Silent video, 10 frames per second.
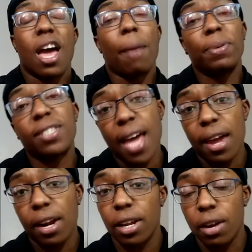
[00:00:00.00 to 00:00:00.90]
Happy
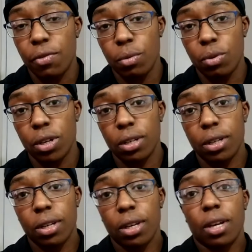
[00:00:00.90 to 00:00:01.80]
Saturday, everyone.
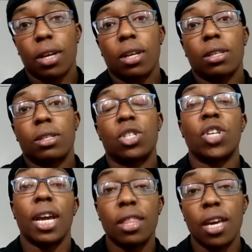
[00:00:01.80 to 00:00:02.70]
It's
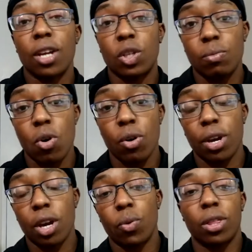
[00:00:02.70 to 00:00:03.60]
Jay the Haitian Mogul
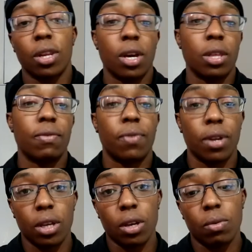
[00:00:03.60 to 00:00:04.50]
here with another
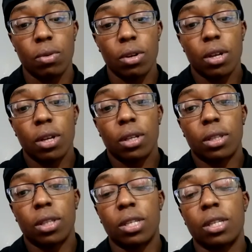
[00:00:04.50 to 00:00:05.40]
video.
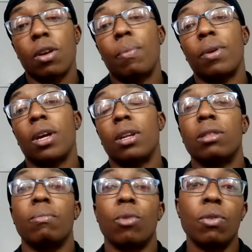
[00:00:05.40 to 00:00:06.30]
This is going to be
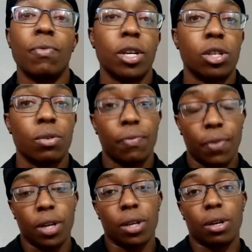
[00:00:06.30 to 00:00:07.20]
another motivational
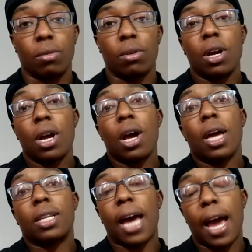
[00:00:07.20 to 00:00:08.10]
video
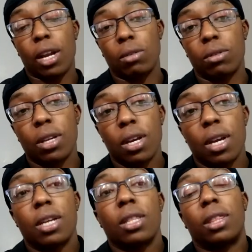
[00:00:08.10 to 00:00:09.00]
titled,
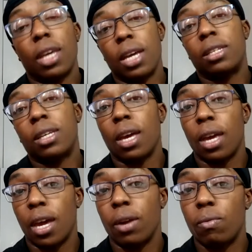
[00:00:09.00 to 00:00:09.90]
Things Can
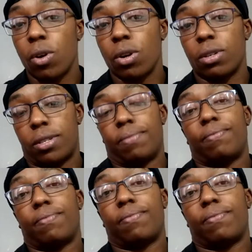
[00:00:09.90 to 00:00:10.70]
Get Worse.